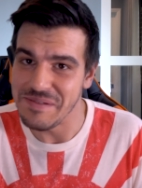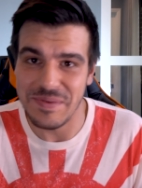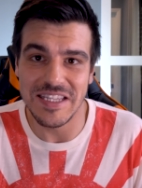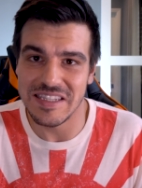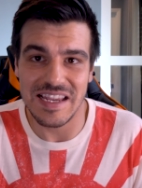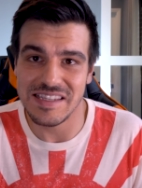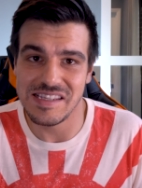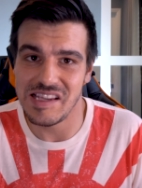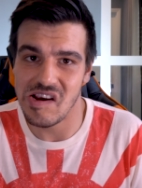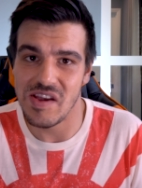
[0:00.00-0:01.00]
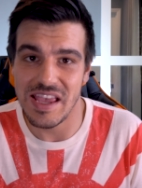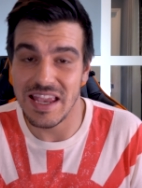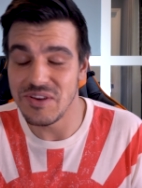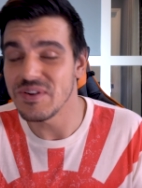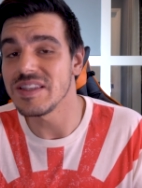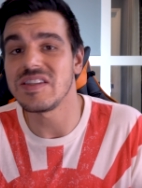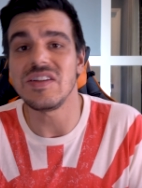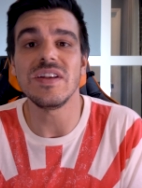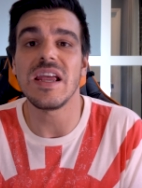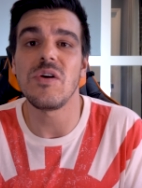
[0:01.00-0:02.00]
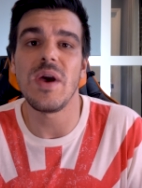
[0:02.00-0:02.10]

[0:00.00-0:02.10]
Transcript: any means necessary, and you can still get